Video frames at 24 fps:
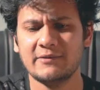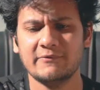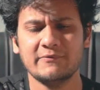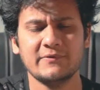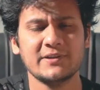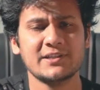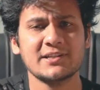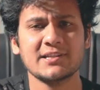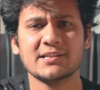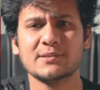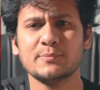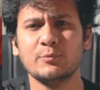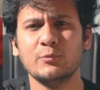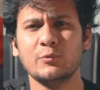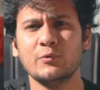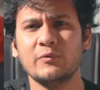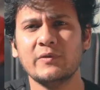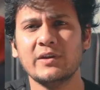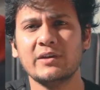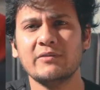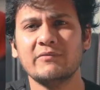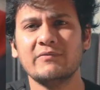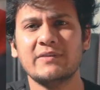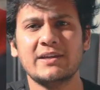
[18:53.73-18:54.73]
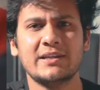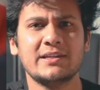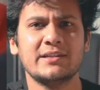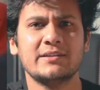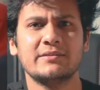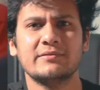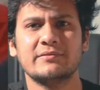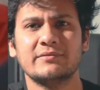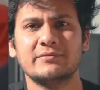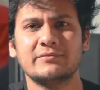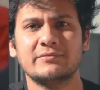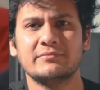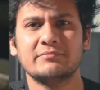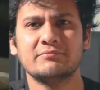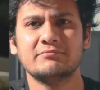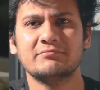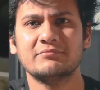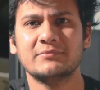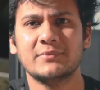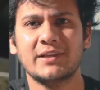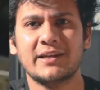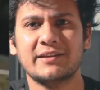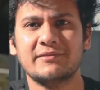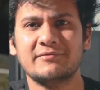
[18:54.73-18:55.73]
which is moving very
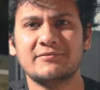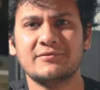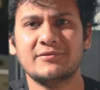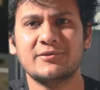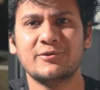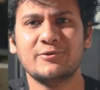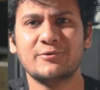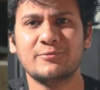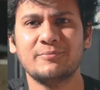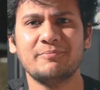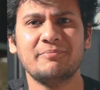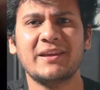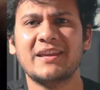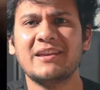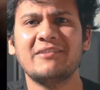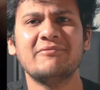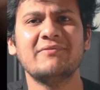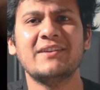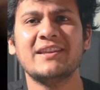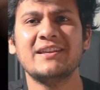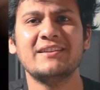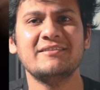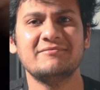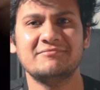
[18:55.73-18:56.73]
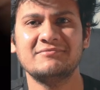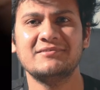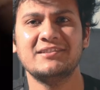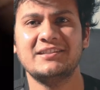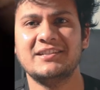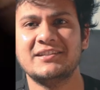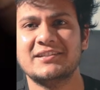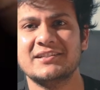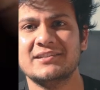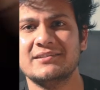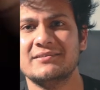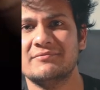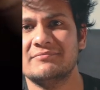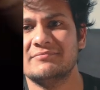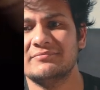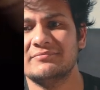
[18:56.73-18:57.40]
making very little,